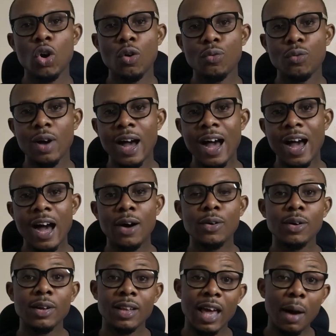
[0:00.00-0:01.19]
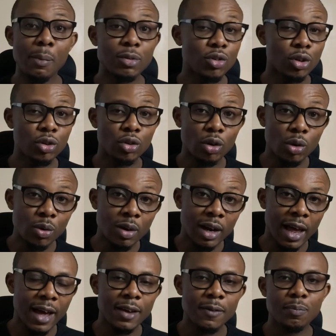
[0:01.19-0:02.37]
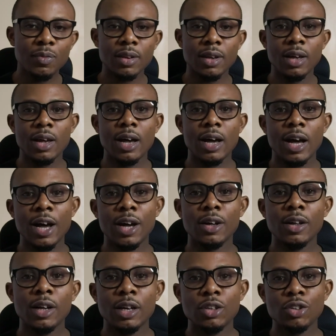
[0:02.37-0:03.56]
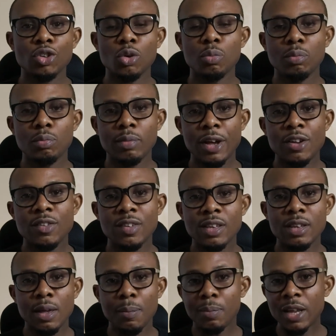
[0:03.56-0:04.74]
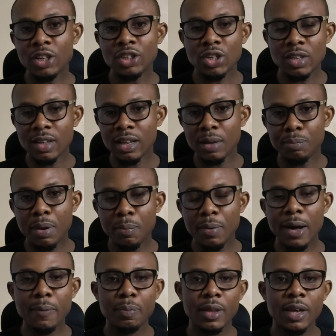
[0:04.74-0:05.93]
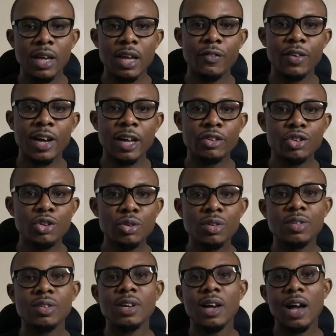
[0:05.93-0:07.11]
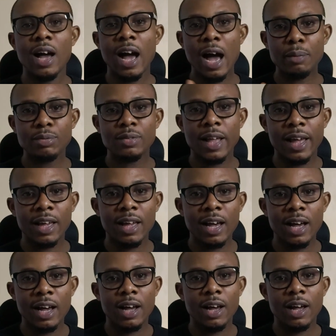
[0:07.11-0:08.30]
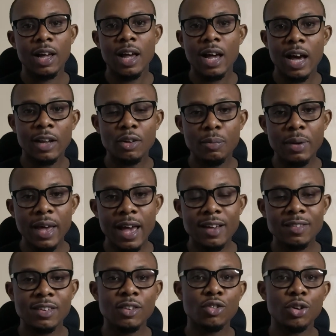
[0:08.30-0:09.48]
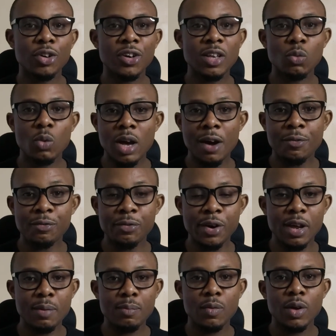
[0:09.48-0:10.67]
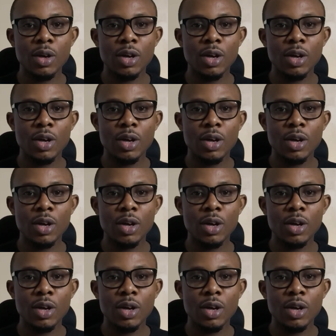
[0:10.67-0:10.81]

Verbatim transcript: of how the app is going to look like. So by using a plain sheet and a paper. If you can use apps like Adobe Exit to create wireframe,